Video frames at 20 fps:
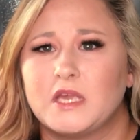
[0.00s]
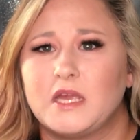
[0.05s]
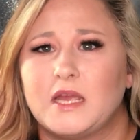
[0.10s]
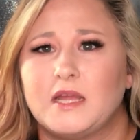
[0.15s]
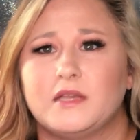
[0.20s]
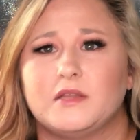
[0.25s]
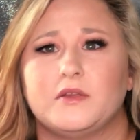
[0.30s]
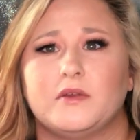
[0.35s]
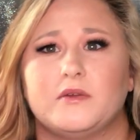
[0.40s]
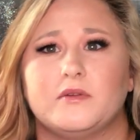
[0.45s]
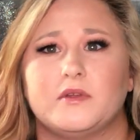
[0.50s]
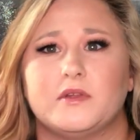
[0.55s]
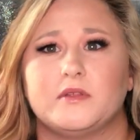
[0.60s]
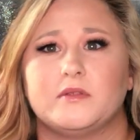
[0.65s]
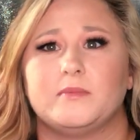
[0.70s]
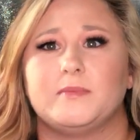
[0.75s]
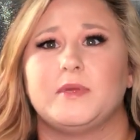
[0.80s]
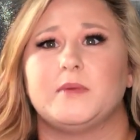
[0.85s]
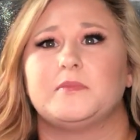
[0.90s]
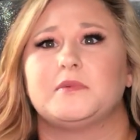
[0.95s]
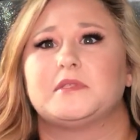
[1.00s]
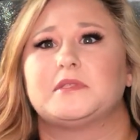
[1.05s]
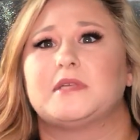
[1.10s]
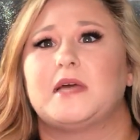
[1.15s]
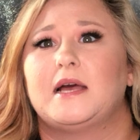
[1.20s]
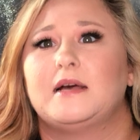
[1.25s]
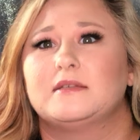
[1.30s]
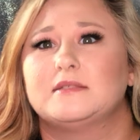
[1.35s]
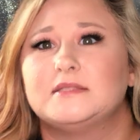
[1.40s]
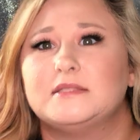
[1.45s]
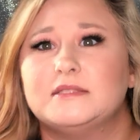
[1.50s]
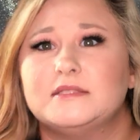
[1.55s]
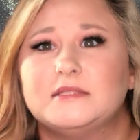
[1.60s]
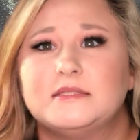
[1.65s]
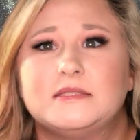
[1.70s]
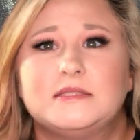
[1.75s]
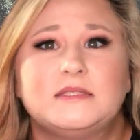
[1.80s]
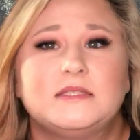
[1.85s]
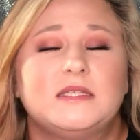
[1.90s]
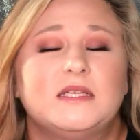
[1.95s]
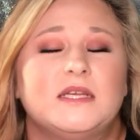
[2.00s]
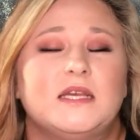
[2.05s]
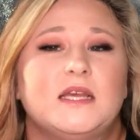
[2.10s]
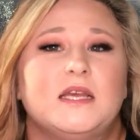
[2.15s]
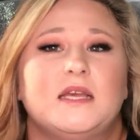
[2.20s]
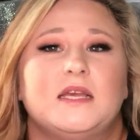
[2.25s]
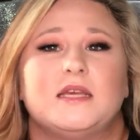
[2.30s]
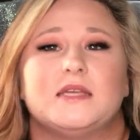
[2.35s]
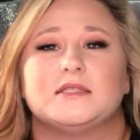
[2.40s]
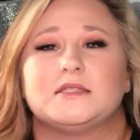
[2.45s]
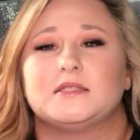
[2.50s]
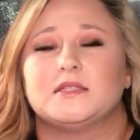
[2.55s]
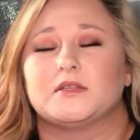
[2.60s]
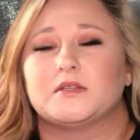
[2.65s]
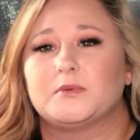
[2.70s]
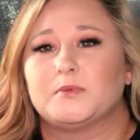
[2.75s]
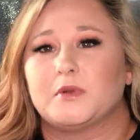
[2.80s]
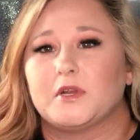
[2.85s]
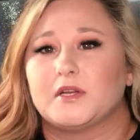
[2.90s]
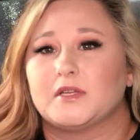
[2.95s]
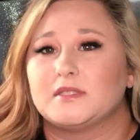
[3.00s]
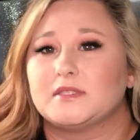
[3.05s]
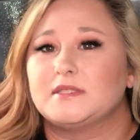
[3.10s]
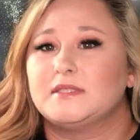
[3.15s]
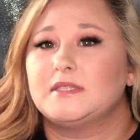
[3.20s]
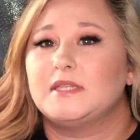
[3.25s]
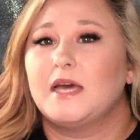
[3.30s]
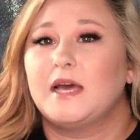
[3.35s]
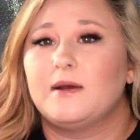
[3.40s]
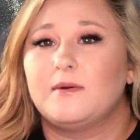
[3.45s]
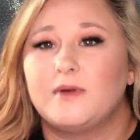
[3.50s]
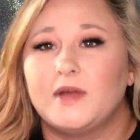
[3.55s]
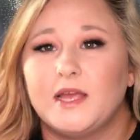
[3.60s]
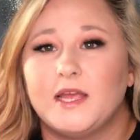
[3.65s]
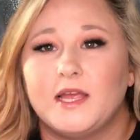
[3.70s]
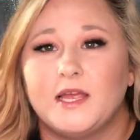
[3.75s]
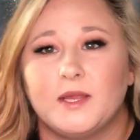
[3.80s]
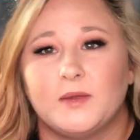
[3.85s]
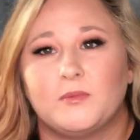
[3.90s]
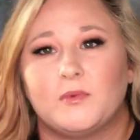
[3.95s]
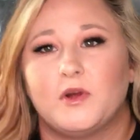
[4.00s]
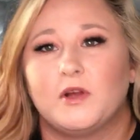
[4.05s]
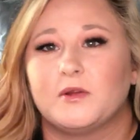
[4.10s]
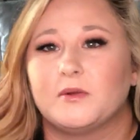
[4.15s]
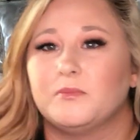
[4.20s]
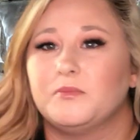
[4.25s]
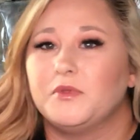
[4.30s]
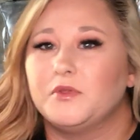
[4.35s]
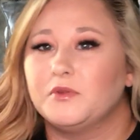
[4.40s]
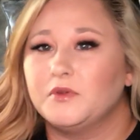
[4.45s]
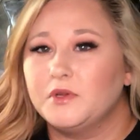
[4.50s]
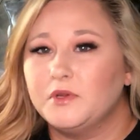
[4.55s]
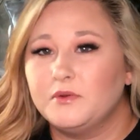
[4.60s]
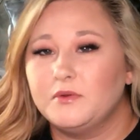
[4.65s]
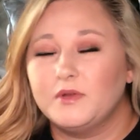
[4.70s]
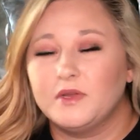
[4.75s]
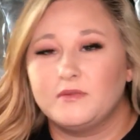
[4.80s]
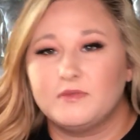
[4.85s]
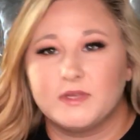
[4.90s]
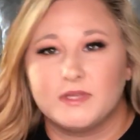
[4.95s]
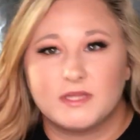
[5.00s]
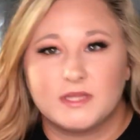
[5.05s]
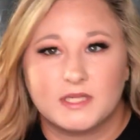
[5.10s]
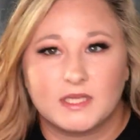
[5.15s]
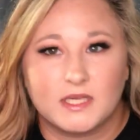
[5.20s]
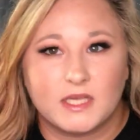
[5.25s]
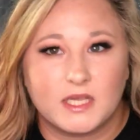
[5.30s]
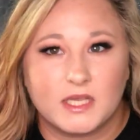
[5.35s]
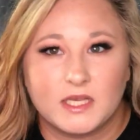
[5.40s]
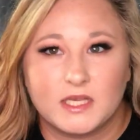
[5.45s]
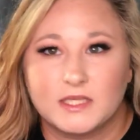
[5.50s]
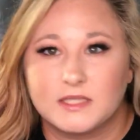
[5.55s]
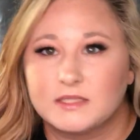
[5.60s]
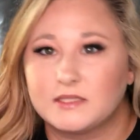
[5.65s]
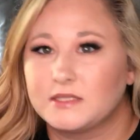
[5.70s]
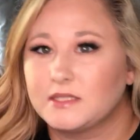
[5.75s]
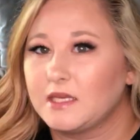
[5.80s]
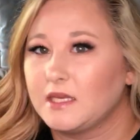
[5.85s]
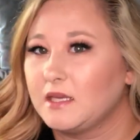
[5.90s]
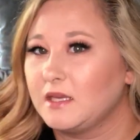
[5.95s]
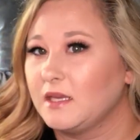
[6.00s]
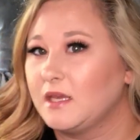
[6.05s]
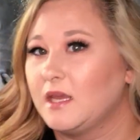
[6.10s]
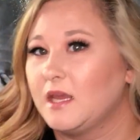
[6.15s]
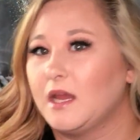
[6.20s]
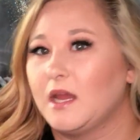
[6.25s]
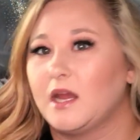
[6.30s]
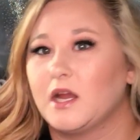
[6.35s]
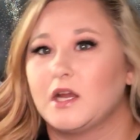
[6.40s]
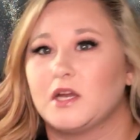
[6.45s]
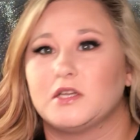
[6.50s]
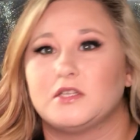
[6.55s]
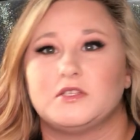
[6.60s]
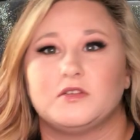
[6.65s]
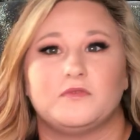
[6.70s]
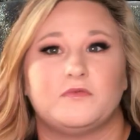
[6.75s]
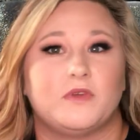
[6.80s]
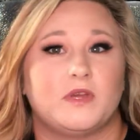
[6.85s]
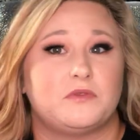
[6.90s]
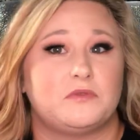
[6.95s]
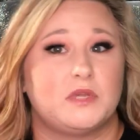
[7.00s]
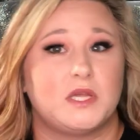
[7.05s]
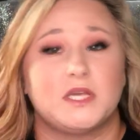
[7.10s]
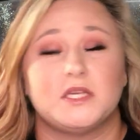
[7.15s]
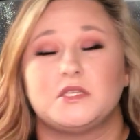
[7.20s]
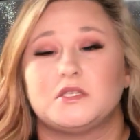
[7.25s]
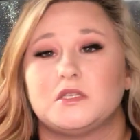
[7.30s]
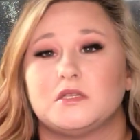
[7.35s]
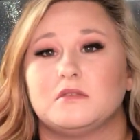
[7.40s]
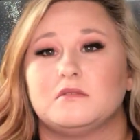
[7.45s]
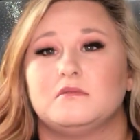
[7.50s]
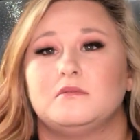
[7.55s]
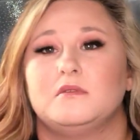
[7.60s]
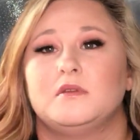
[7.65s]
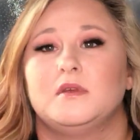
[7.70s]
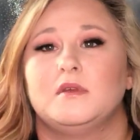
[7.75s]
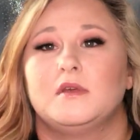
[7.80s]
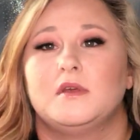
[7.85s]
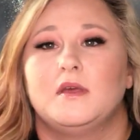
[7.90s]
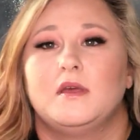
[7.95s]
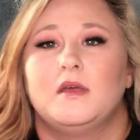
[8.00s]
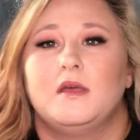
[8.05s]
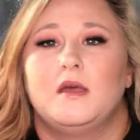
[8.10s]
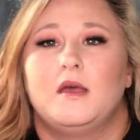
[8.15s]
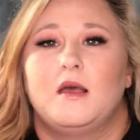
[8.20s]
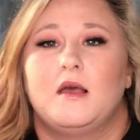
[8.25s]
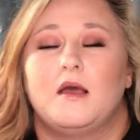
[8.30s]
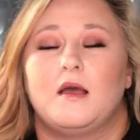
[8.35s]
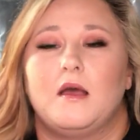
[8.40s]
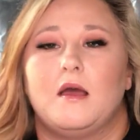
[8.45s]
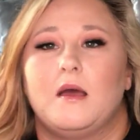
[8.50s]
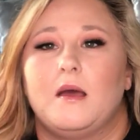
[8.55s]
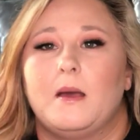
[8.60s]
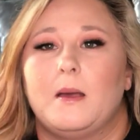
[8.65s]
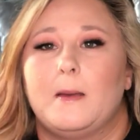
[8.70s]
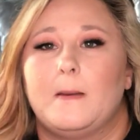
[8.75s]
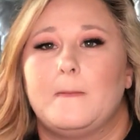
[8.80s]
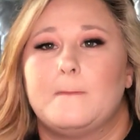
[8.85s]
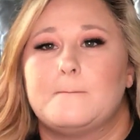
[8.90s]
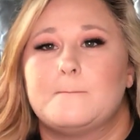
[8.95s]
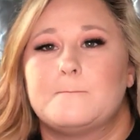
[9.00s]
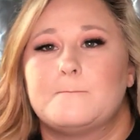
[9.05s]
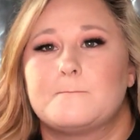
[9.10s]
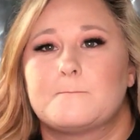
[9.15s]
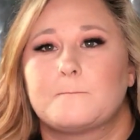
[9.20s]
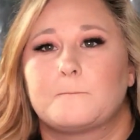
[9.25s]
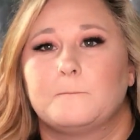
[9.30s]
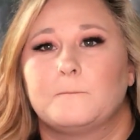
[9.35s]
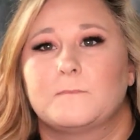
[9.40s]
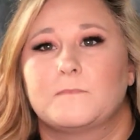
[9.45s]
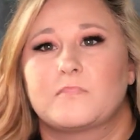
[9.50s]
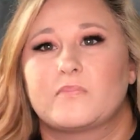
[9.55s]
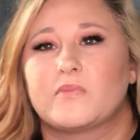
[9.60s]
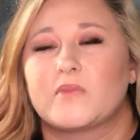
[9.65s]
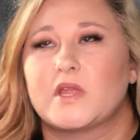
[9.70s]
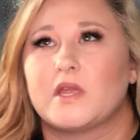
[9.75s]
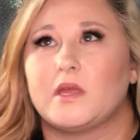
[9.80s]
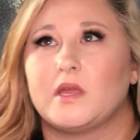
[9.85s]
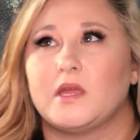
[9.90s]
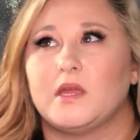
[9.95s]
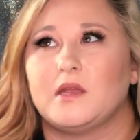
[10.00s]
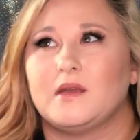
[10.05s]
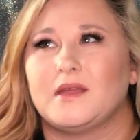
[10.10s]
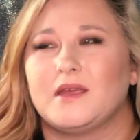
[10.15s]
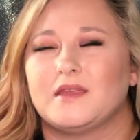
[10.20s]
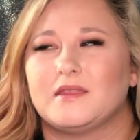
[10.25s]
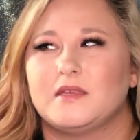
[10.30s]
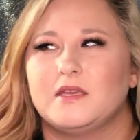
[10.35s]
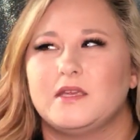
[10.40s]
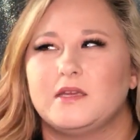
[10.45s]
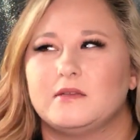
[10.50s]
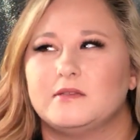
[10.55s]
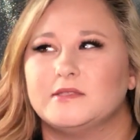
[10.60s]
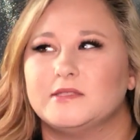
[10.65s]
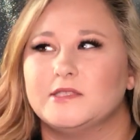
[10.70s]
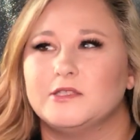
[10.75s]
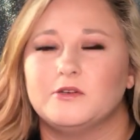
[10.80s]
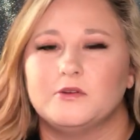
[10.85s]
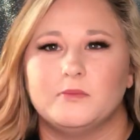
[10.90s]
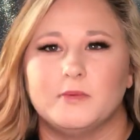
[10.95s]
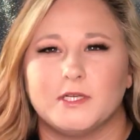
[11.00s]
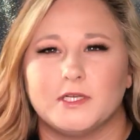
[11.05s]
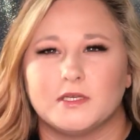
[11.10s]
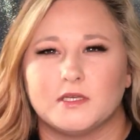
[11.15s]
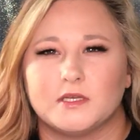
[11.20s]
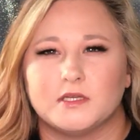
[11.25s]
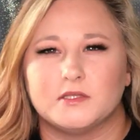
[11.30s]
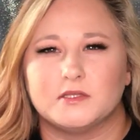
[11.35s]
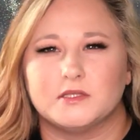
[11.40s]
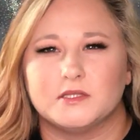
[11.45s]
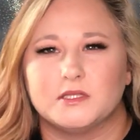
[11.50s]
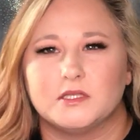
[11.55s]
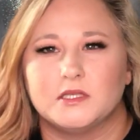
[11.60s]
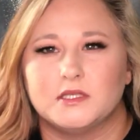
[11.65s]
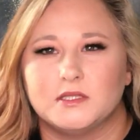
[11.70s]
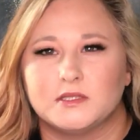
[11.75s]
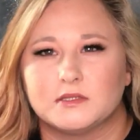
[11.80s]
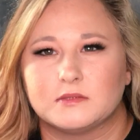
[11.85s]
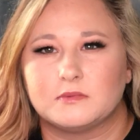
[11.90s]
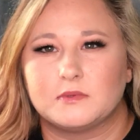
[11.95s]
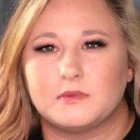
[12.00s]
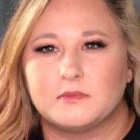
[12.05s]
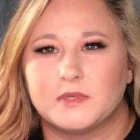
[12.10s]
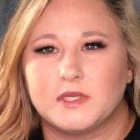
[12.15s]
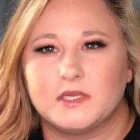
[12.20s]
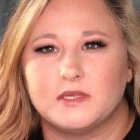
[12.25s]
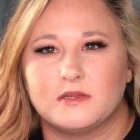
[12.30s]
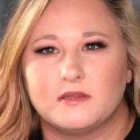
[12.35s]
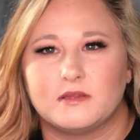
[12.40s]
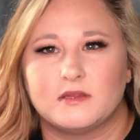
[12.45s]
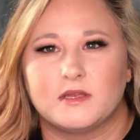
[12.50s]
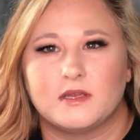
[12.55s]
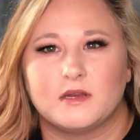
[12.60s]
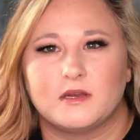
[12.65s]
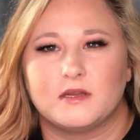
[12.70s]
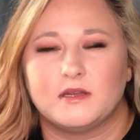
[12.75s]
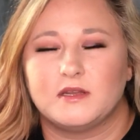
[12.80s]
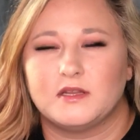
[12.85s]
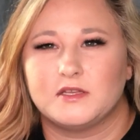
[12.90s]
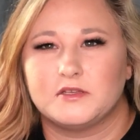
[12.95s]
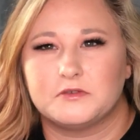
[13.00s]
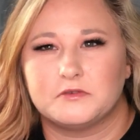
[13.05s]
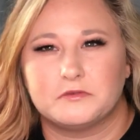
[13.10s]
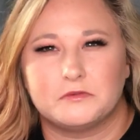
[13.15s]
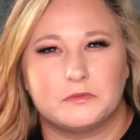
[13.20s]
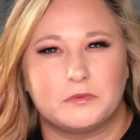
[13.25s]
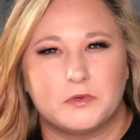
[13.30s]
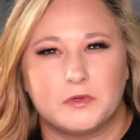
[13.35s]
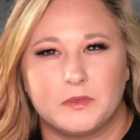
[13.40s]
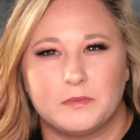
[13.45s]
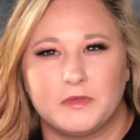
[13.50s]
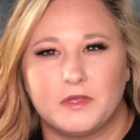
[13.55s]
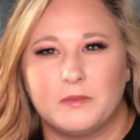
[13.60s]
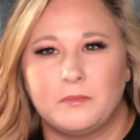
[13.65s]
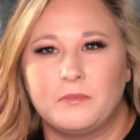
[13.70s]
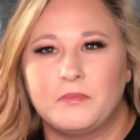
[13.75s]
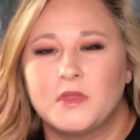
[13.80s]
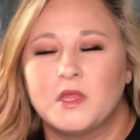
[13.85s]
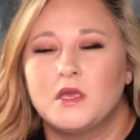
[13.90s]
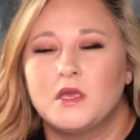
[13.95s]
had to go to other people's houses and sell the products that way and walk them through everything, skincare to foundation, and I think a little bit of color is what we did in that initial appointment.